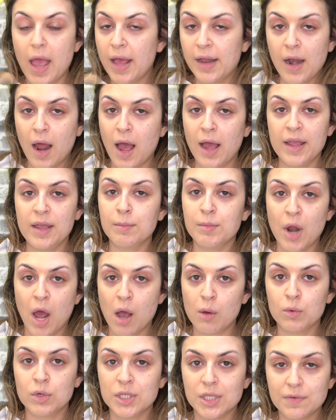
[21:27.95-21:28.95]
And I am
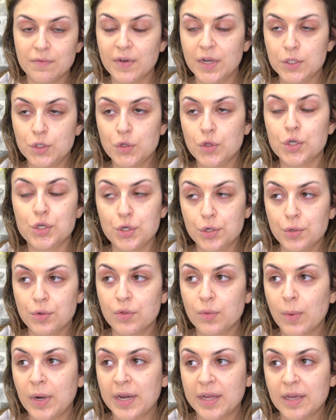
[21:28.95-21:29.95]
not one to fudge the
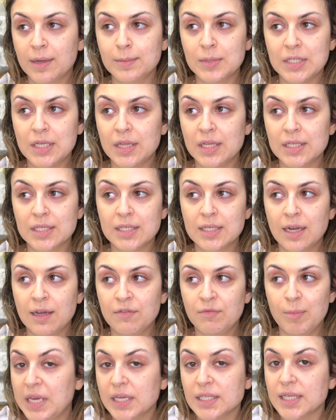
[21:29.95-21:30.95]
truth when it comes to this
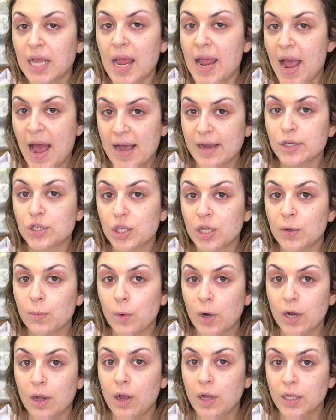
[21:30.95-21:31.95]
stuff because I actually
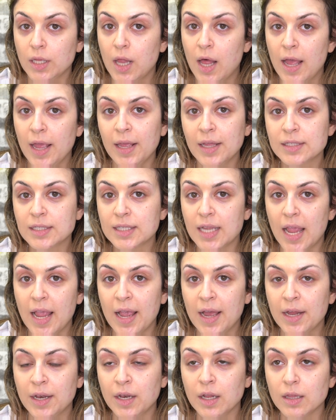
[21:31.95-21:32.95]
work on clients
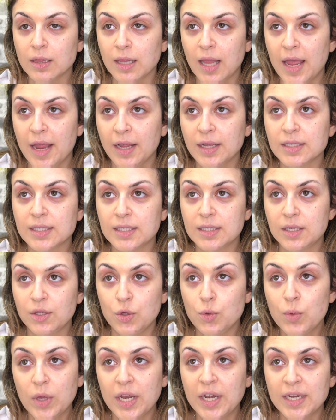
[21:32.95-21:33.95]
and like
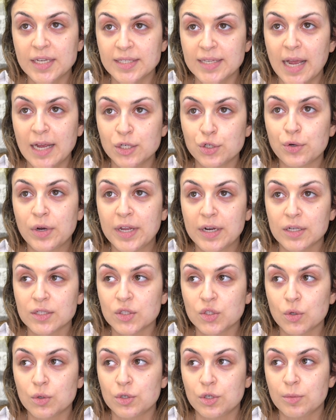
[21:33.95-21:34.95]
you can exaggerate on
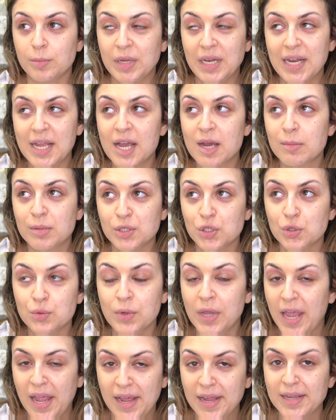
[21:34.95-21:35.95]
social media, but you
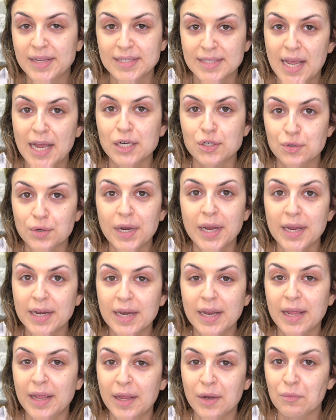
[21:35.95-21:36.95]
can't
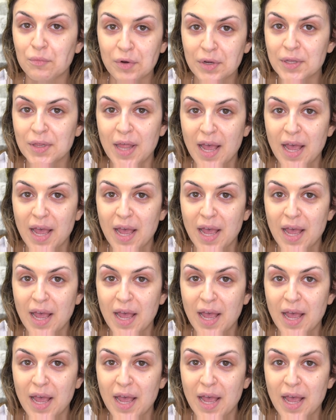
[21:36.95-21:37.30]
exaggerate in real